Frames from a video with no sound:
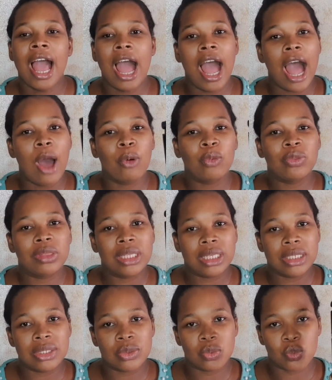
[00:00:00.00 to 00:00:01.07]
how
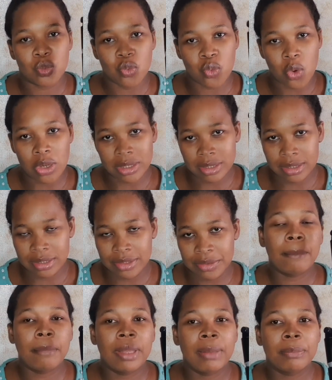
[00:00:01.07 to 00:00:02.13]
this works.
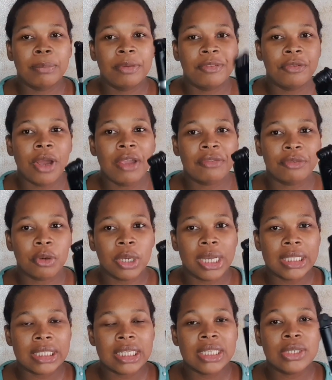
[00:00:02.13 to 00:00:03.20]
Before I
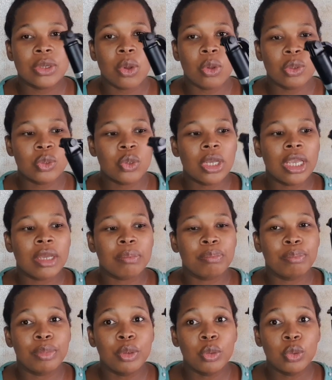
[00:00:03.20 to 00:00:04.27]
forget, it's also a
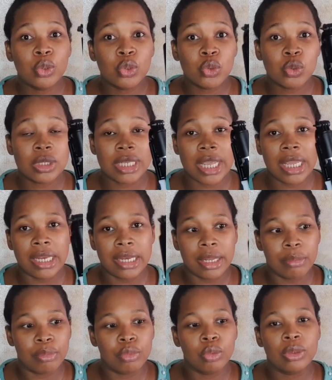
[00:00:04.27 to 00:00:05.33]
Bluetooth
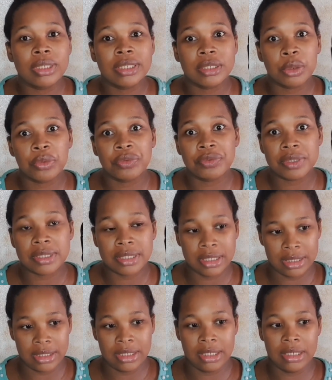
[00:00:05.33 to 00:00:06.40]
enabled selfie
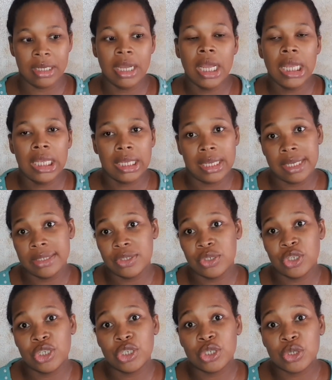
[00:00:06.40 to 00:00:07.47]
stick. Yes, you
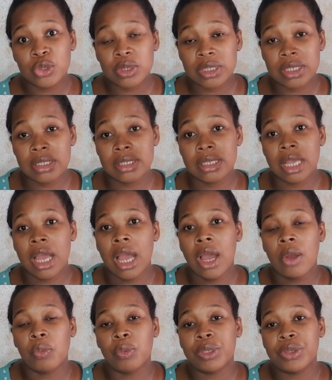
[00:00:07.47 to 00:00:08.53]
can use this
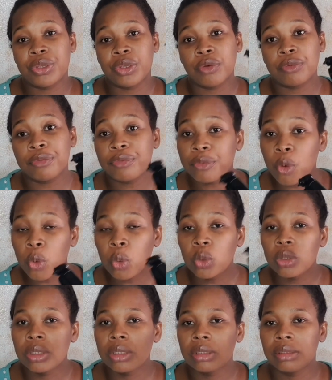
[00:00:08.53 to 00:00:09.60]
with your
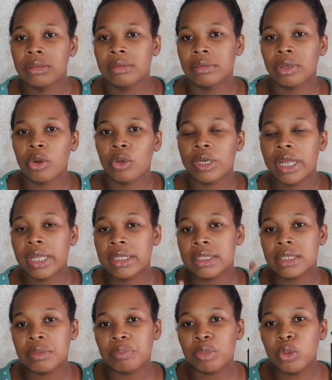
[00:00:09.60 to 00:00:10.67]
phone, connect
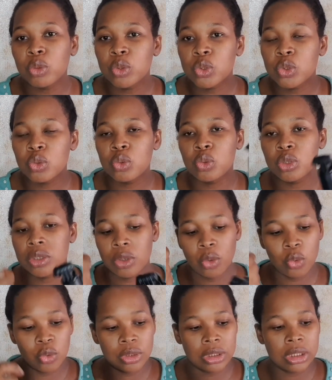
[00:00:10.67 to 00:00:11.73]
the Bluetooth,
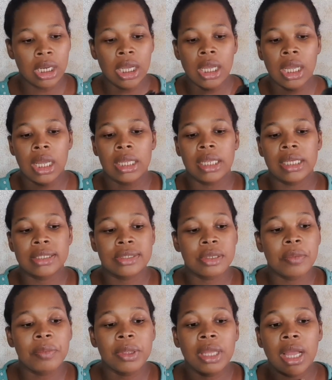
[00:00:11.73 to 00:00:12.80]
hold. There's
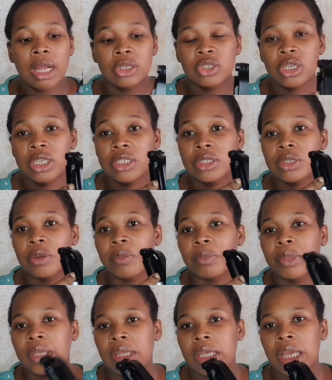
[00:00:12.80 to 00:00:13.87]
actually
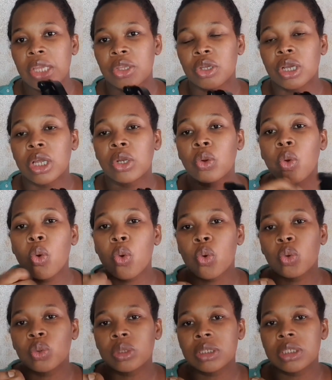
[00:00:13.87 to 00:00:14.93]
something here you can
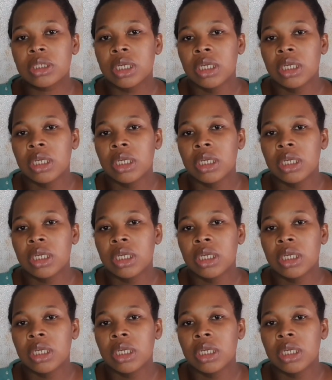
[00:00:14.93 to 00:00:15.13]
hold